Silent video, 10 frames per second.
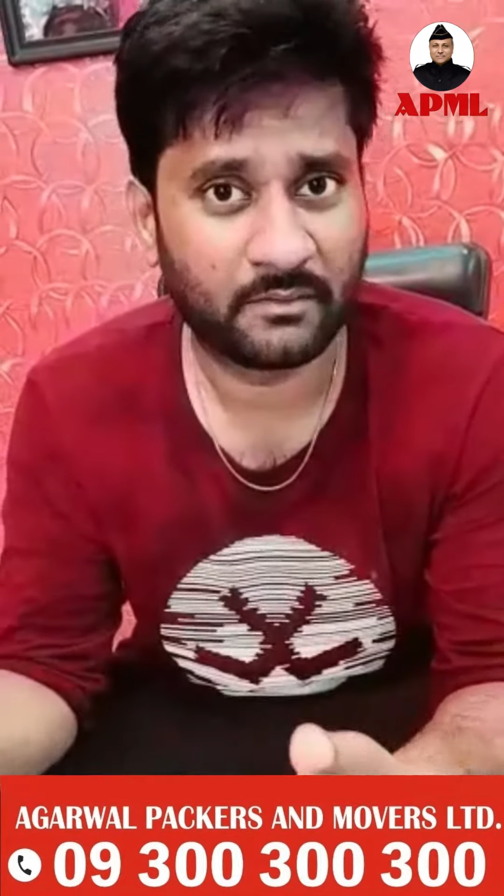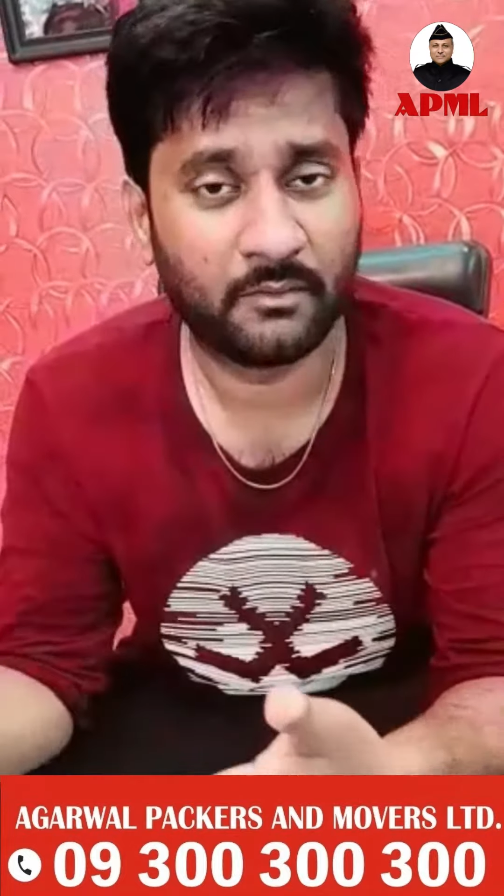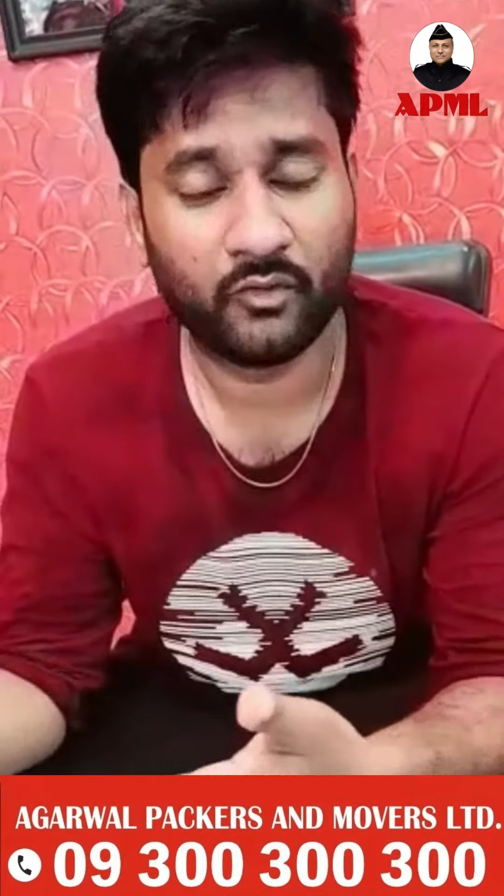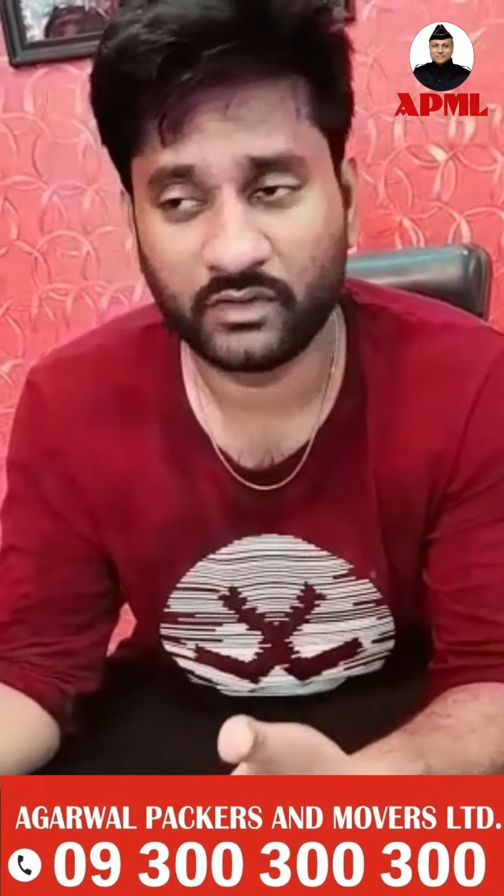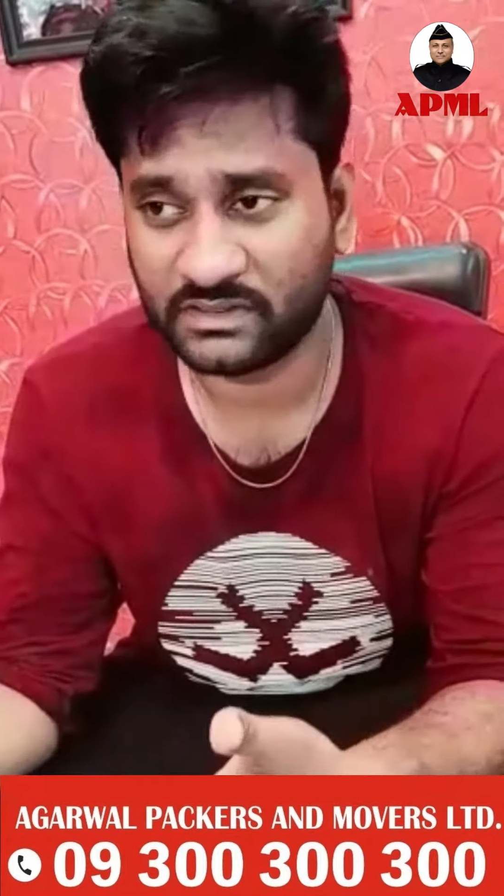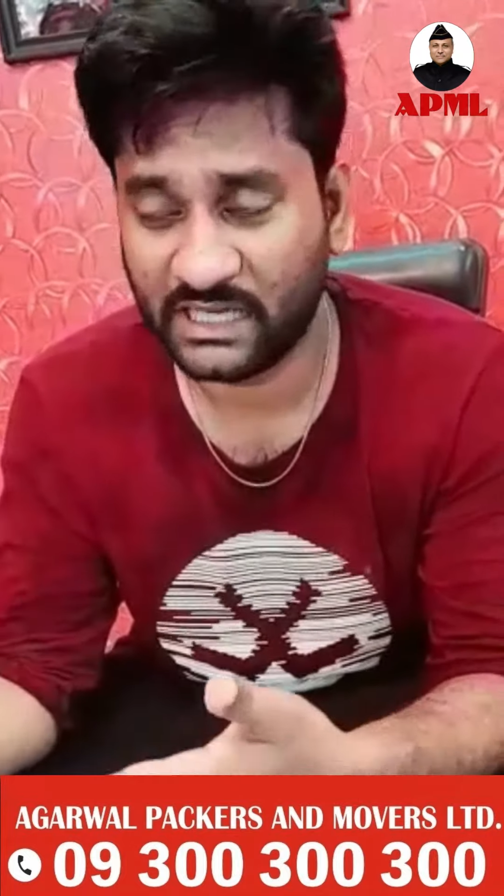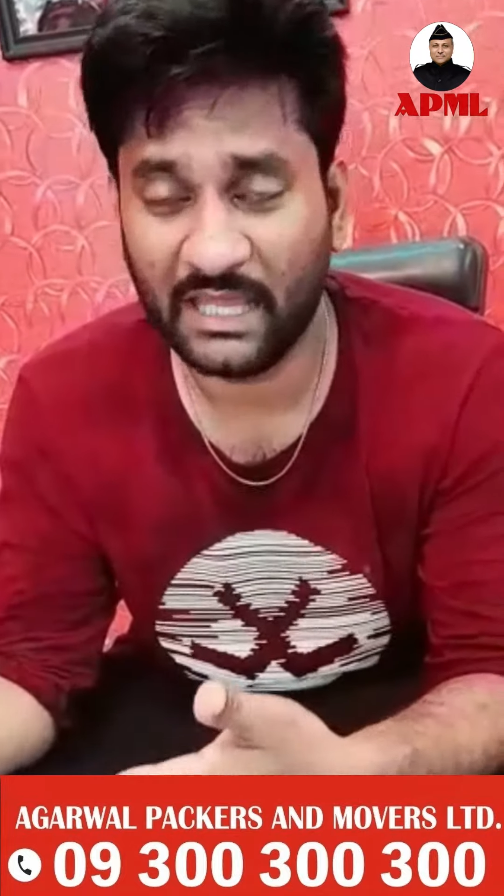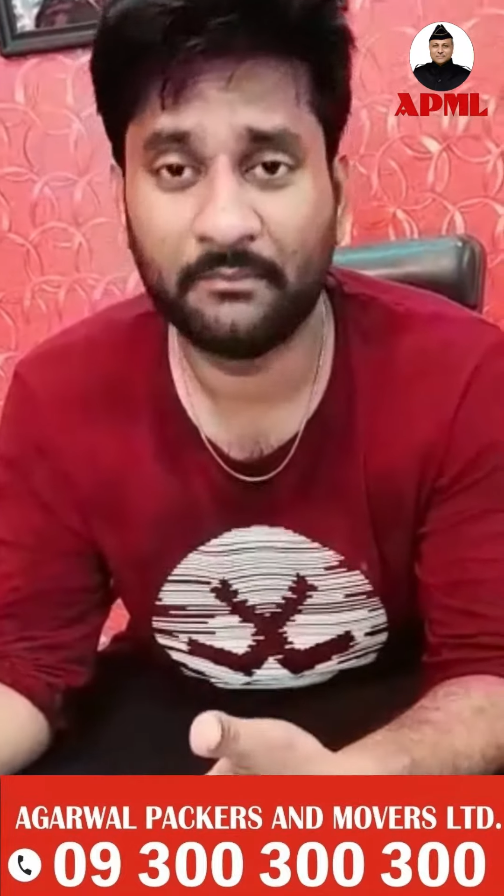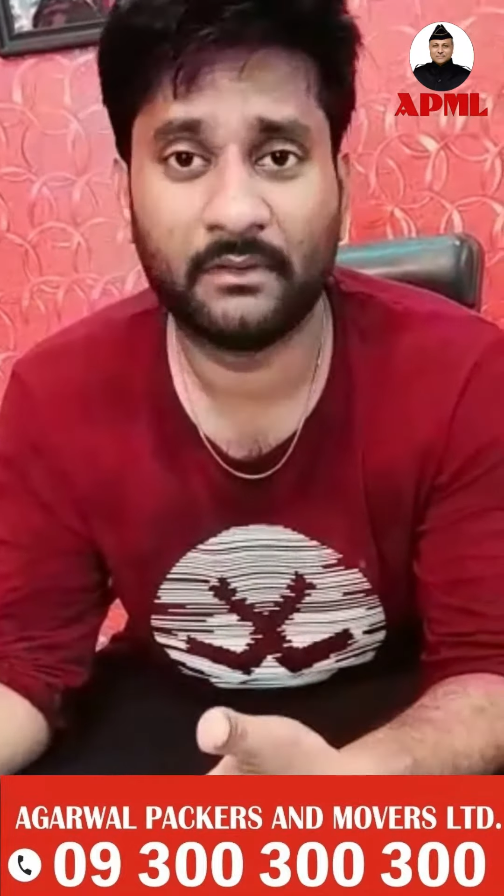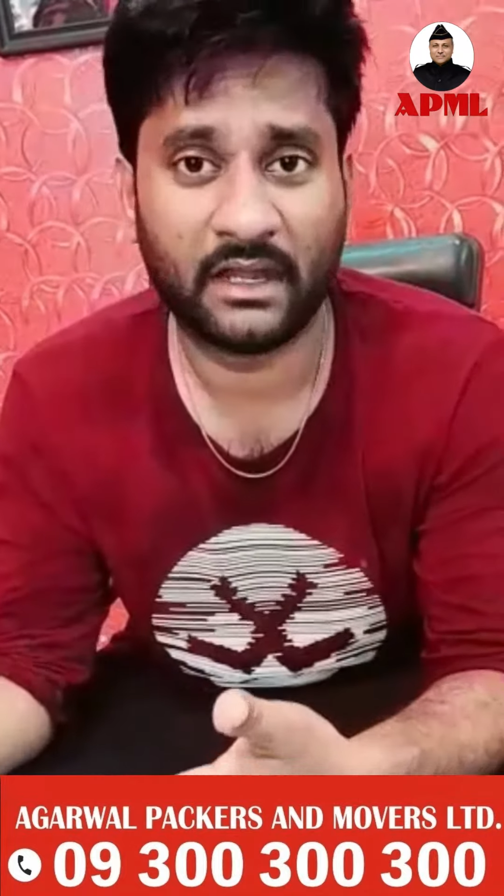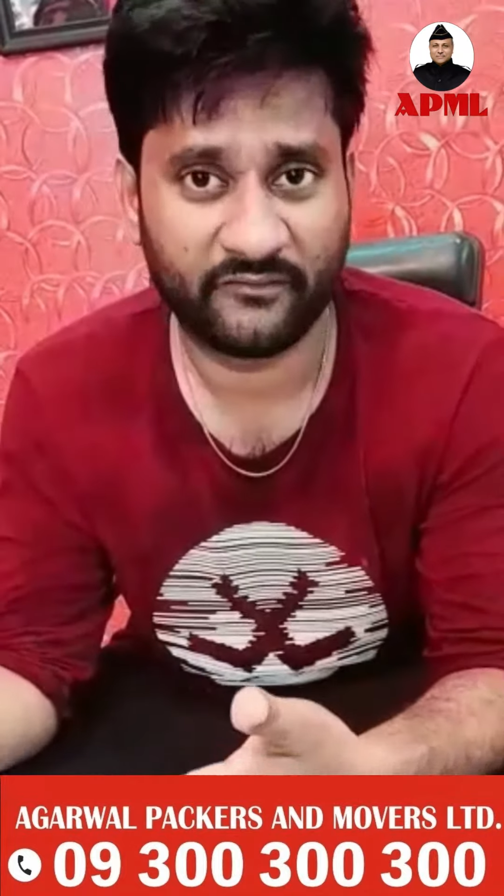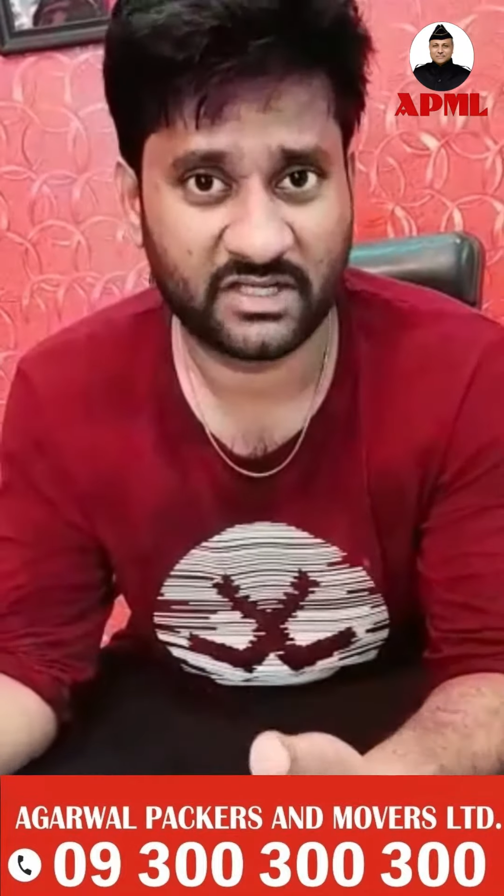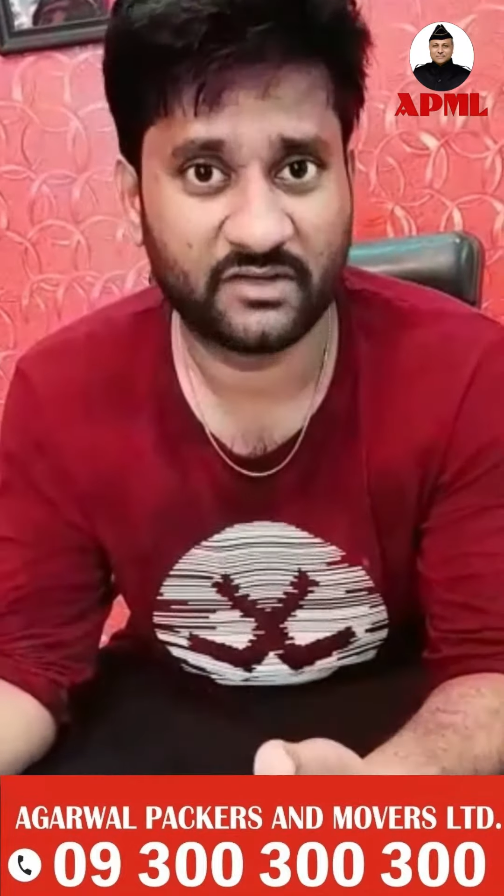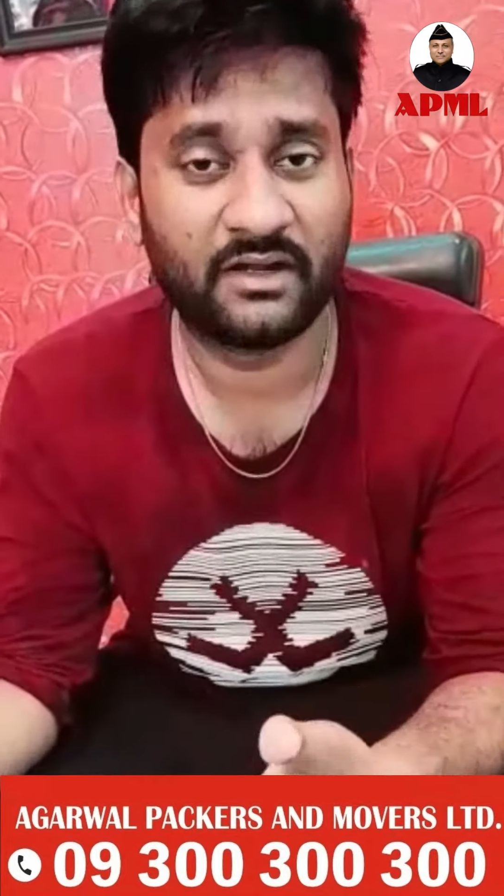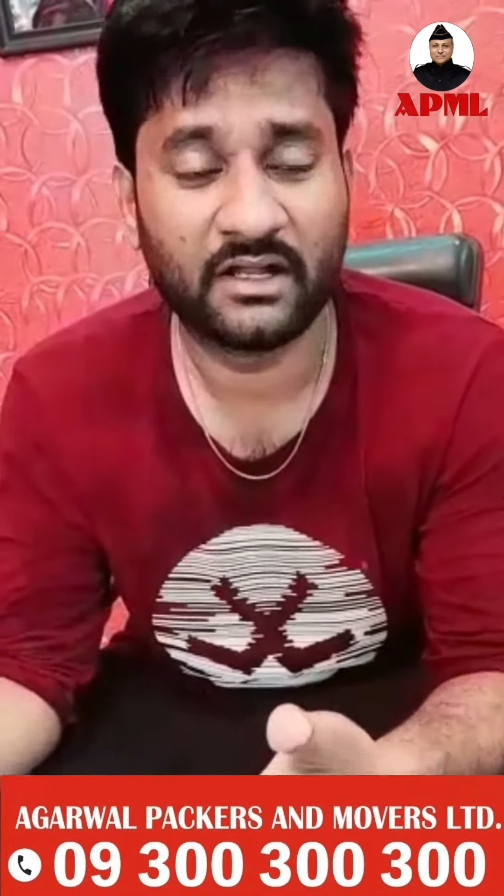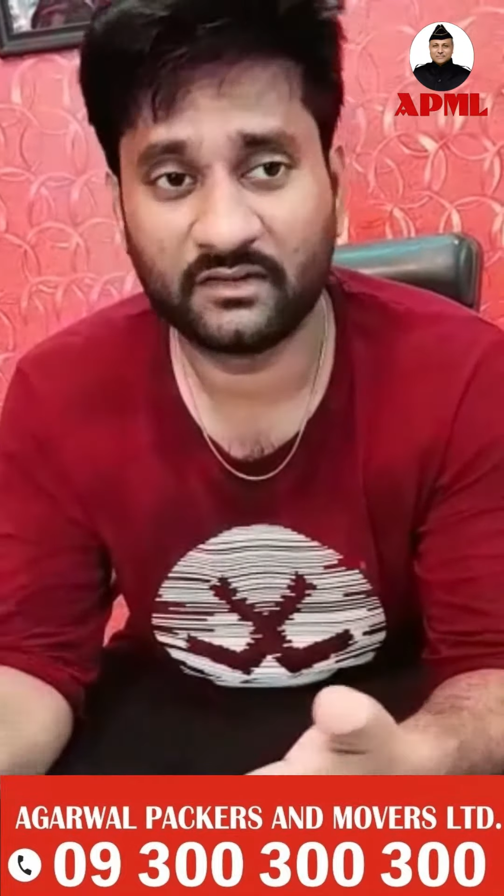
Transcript: Movers team at Vijayawada.